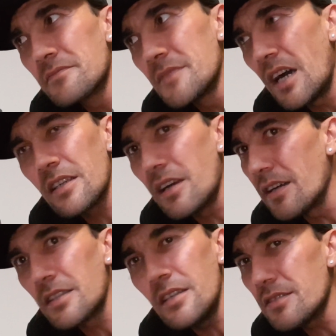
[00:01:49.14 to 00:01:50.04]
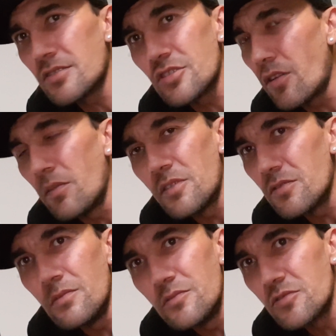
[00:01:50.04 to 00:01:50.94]
I can't get a job, a
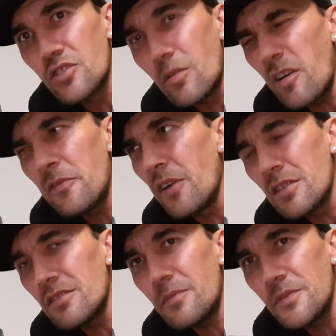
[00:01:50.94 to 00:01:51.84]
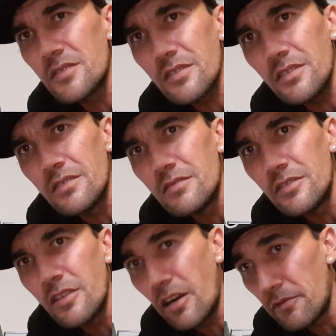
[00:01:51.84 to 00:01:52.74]
normal job. I fucked up as a kid.
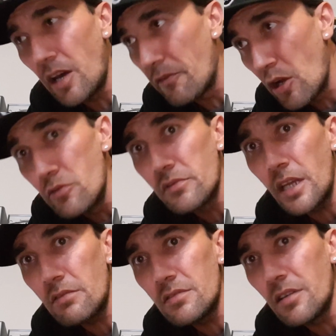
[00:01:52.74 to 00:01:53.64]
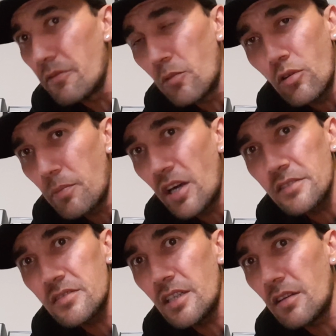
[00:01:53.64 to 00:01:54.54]
I've owned that. I've walked
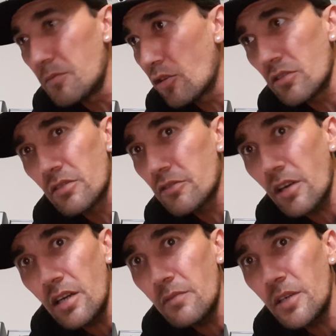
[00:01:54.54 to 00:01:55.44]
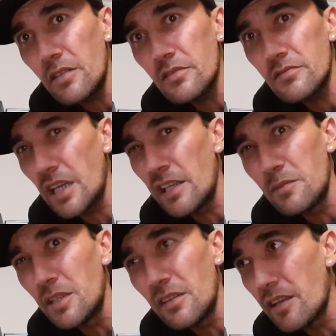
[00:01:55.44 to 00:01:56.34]
past that. I'm not going to cry about it. Telling
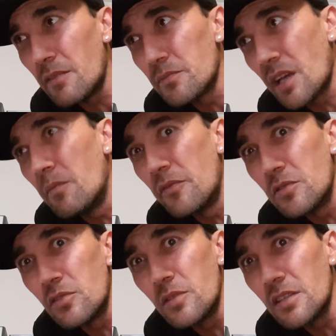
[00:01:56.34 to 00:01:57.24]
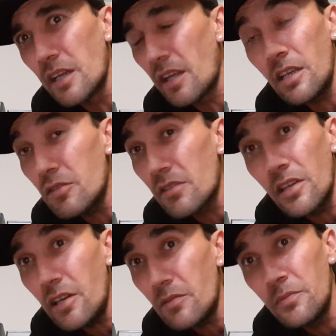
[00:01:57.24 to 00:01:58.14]
me that I'm dumb for doing that ain't going to
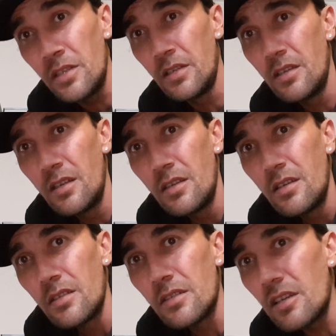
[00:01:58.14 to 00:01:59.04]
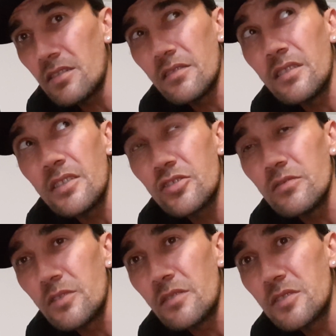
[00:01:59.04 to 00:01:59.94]
help. I did that shit
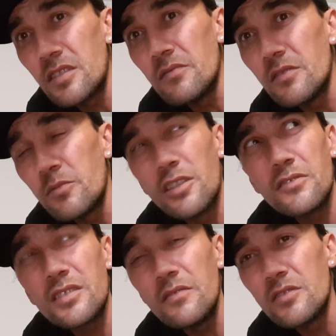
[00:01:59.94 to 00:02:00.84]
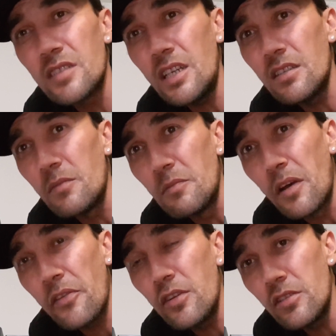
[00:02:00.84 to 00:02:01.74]
when I was 17. I'm in my
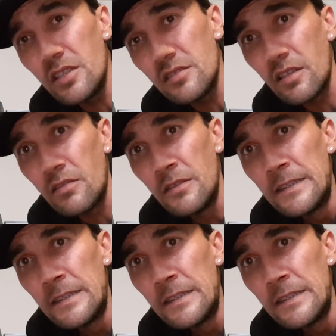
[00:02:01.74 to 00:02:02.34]
30s now.